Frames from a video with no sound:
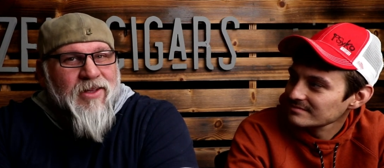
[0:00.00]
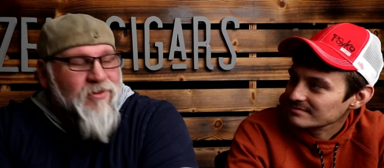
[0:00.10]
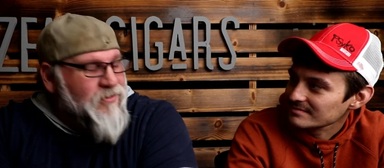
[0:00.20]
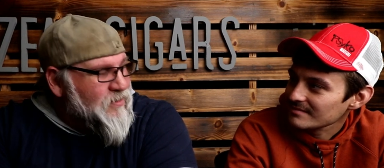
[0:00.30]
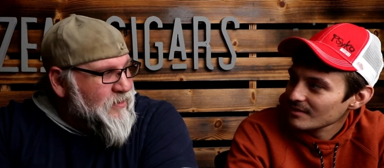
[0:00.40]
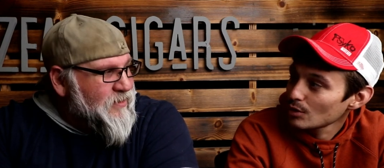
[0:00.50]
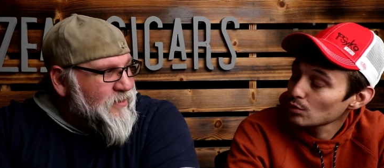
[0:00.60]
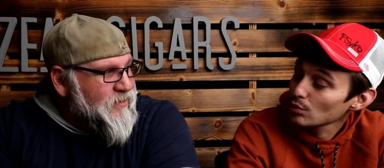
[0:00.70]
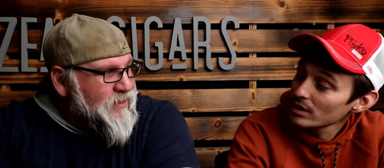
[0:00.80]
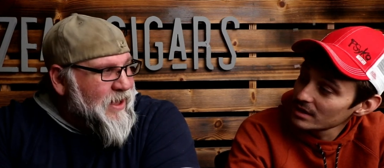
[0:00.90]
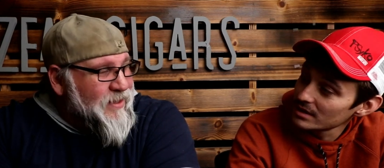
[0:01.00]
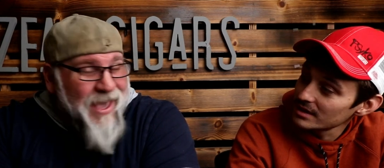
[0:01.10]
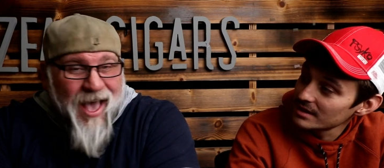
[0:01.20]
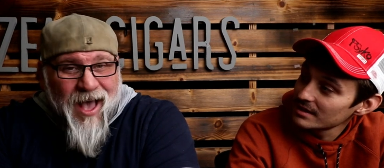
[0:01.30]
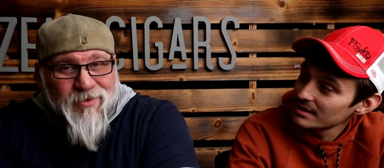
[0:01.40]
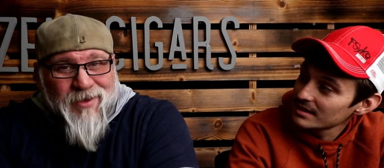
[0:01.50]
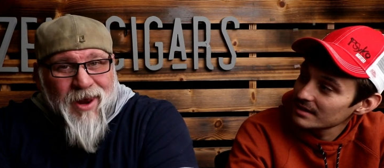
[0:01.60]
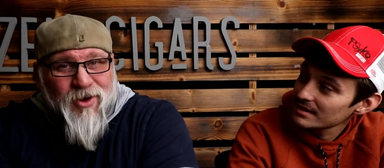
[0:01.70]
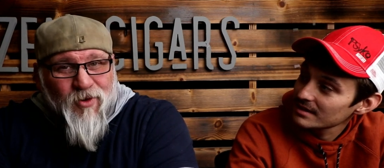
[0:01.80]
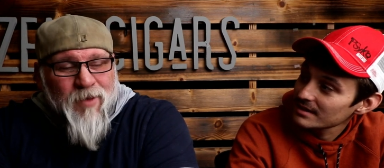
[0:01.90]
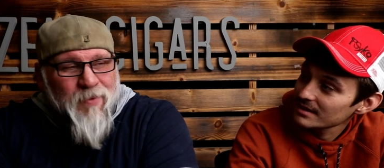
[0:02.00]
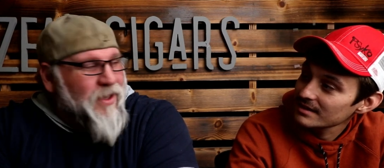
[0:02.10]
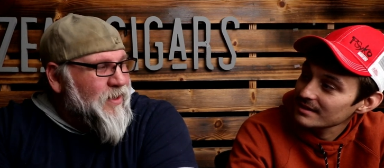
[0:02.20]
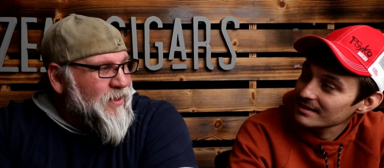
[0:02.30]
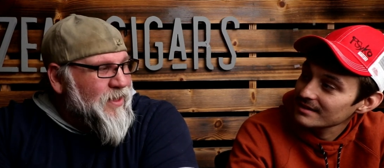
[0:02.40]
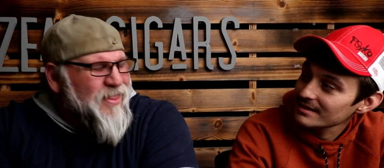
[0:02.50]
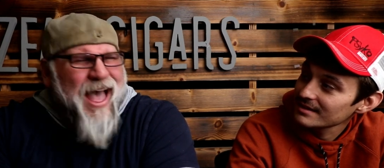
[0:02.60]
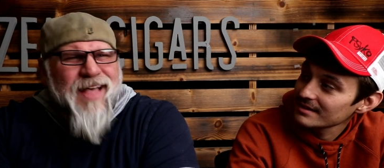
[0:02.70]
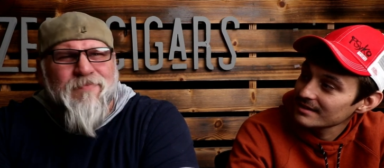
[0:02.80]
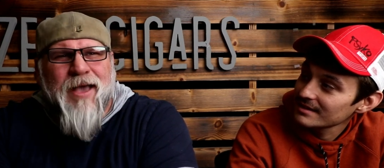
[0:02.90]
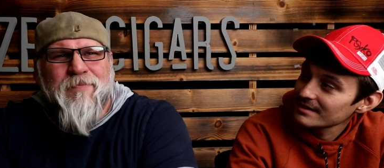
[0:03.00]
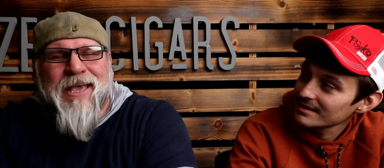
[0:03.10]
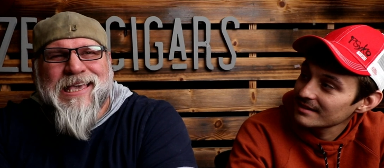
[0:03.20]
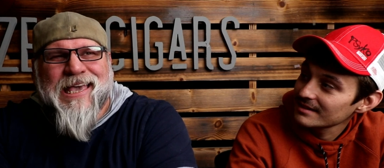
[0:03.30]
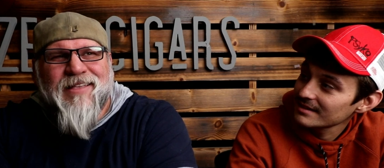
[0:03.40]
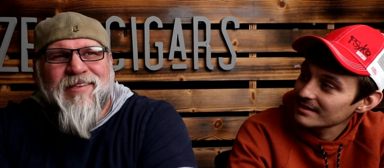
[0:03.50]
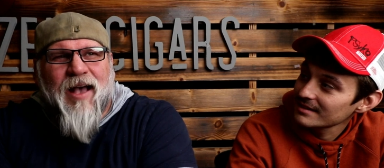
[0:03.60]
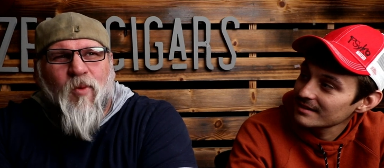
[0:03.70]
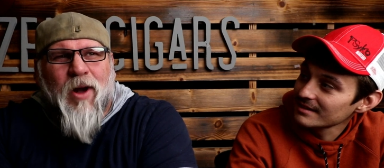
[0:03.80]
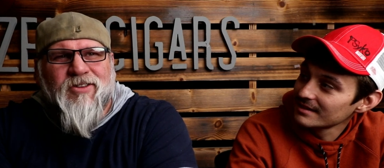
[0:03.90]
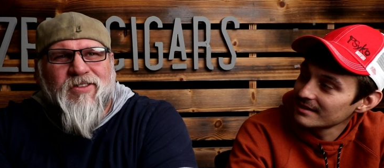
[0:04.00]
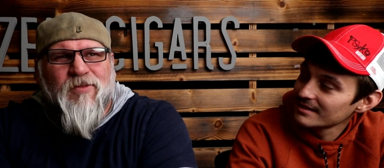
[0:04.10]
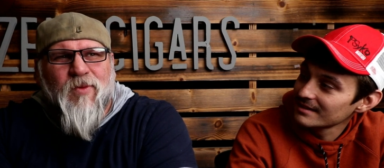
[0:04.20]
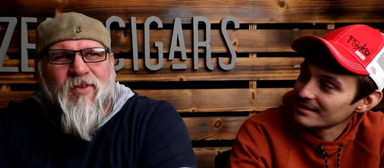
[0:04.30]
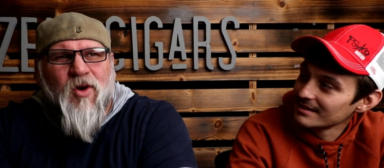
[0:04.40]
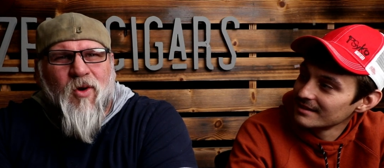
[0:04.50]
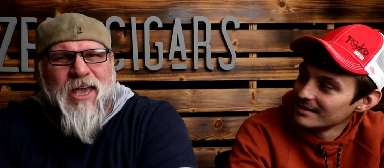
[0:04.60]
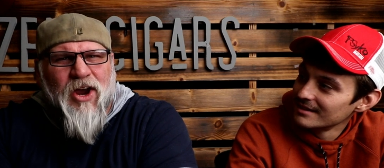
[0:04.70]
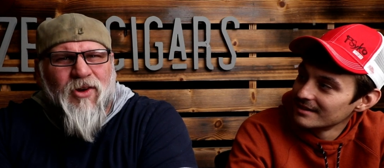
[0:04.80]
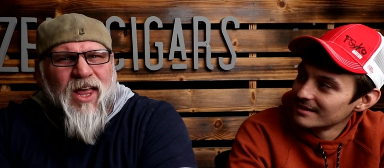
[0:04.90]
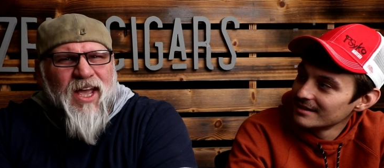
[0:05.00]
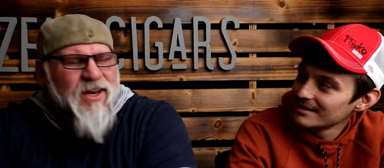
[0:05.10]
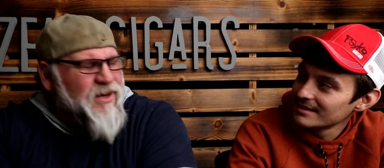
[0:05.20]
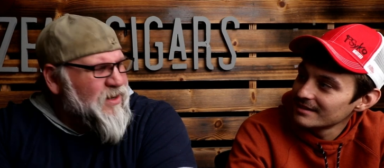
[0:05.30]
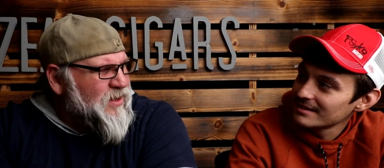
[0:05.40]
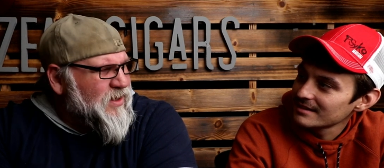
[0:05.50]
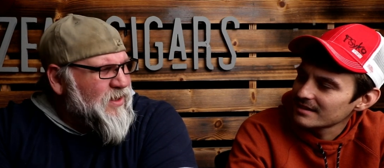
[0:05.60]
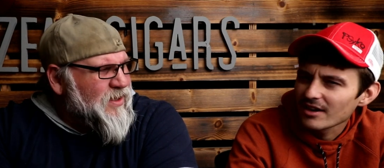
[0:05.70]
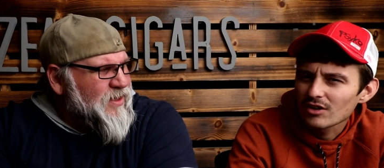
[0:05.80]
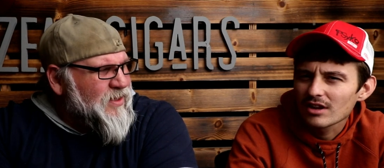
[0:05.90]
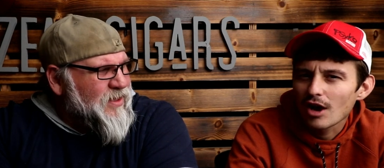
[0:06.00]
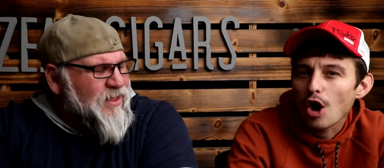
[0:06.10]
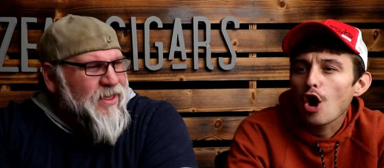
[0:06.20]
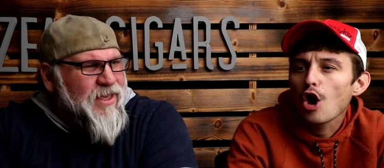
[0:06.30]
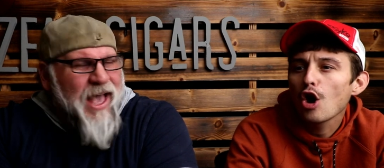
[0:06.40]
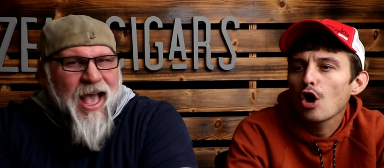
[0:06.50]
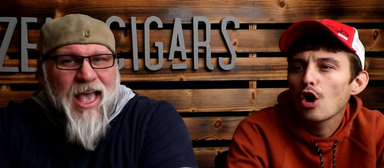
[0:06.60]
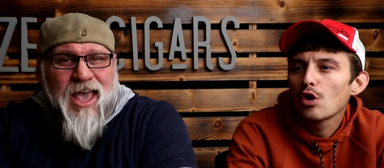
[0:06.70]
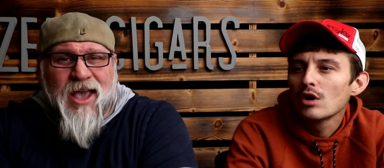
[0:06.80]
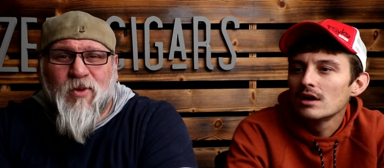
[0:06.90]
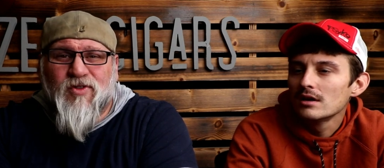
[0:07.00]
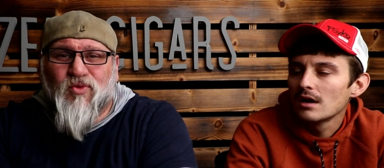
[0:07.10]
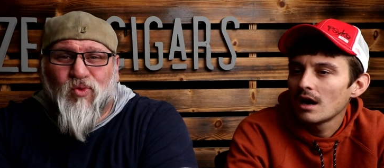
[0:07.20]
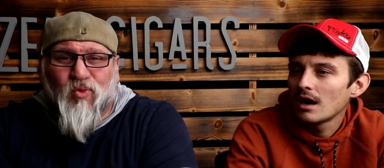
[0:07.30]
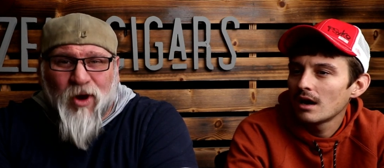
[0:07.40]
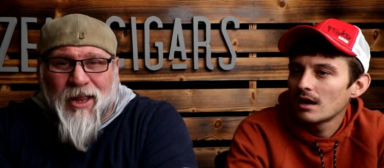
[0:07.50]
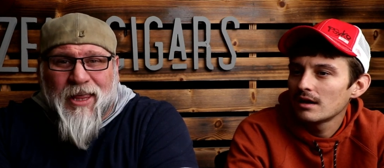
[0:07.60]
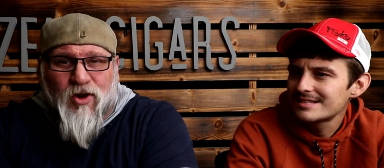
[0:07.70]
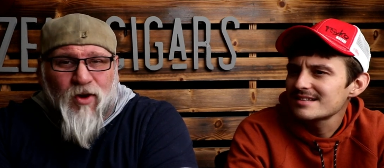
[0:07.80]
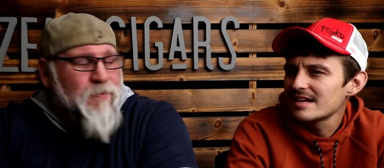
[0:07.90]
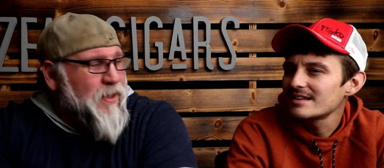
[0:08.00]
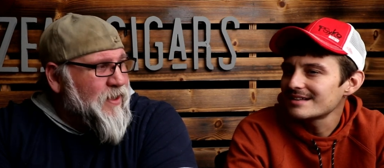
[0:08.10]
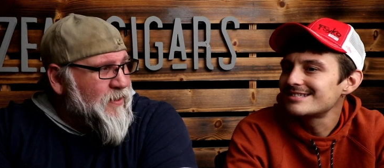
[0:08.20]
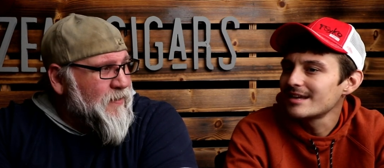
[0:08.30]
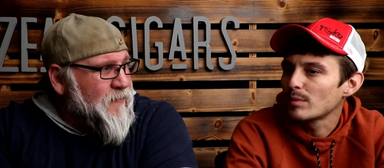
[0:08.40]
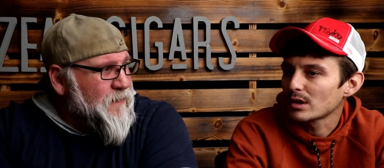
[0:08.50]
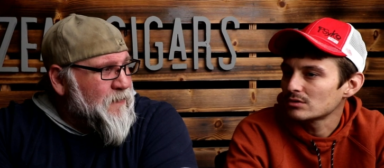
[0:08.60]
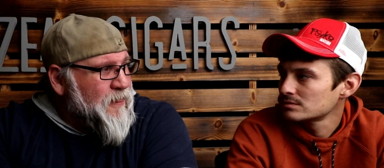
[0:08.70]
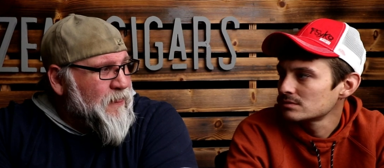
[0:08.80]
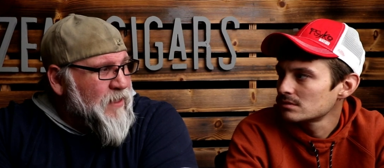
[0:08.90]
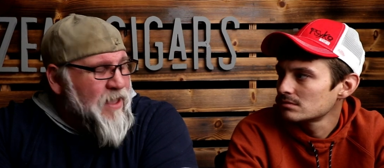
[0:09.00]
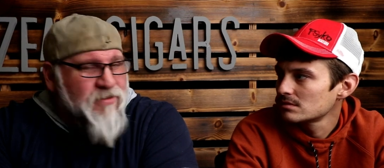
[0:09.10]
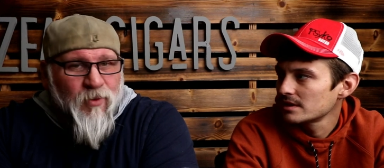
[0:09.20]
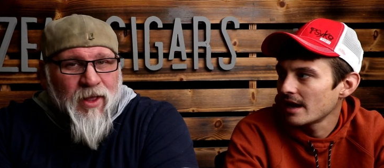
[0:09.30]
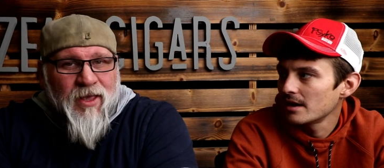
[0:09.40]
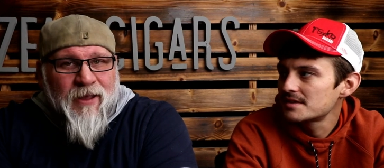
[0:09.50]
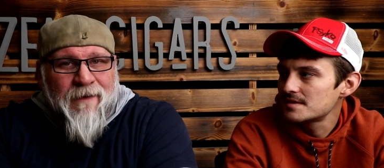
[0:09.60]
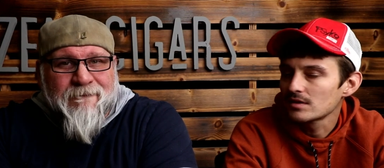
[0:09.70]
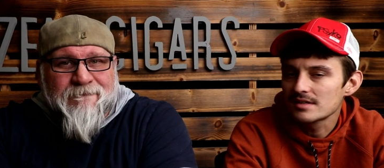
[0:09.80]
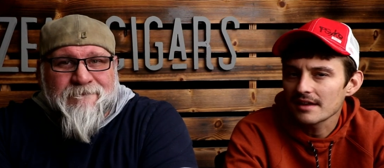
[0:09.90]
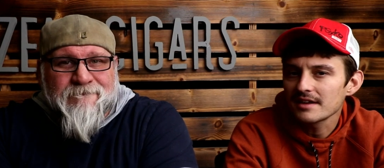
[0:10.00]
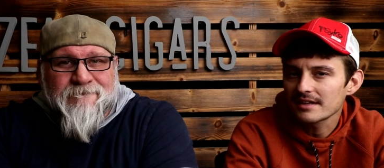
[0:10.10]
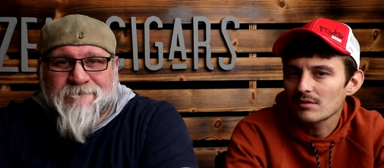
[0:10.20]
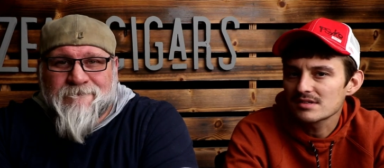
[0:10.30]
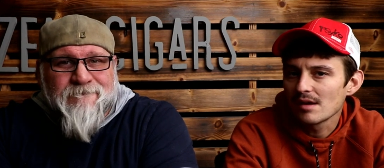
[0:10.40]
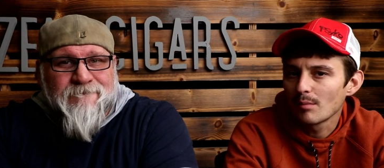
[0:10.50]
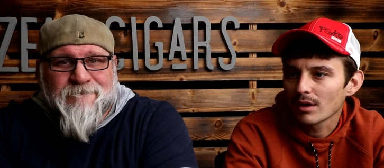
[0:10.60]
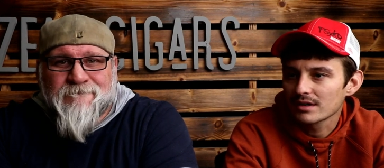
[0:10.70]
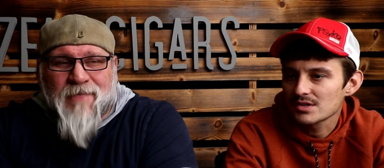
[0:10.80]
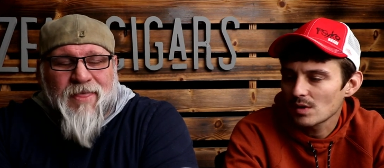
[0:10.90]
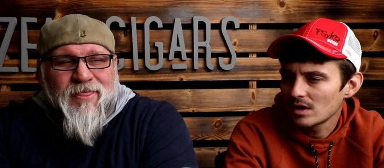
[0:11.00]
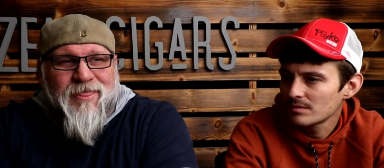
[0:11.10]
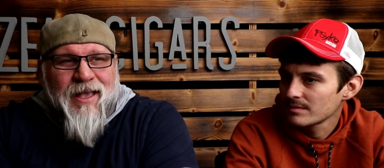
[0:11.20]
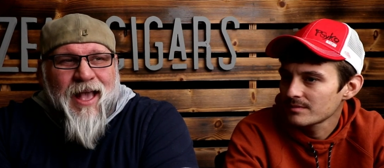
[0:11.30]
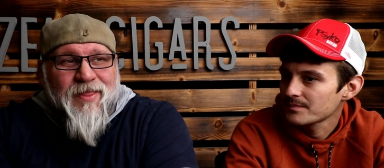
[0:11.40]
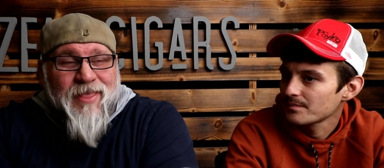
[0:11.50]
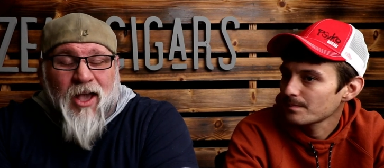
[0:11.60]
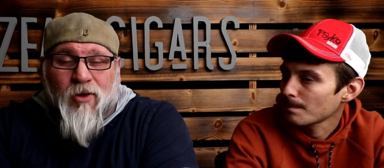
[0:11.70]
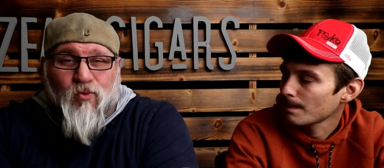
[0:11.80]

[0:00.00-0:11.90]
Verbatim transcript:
Speaker 1: teenagers. Really? Yeah, yeah it was kind of creepy. That might my kids watch this movie called Coraline.
Speaker 2: Coraline. Oh, yeah, it was uh, really uh, it's, creepy. It's, it's, Tim Burton. Is it really? Yeah, it's still. I think that was Tim Burton as
Speaker 1: well. They got they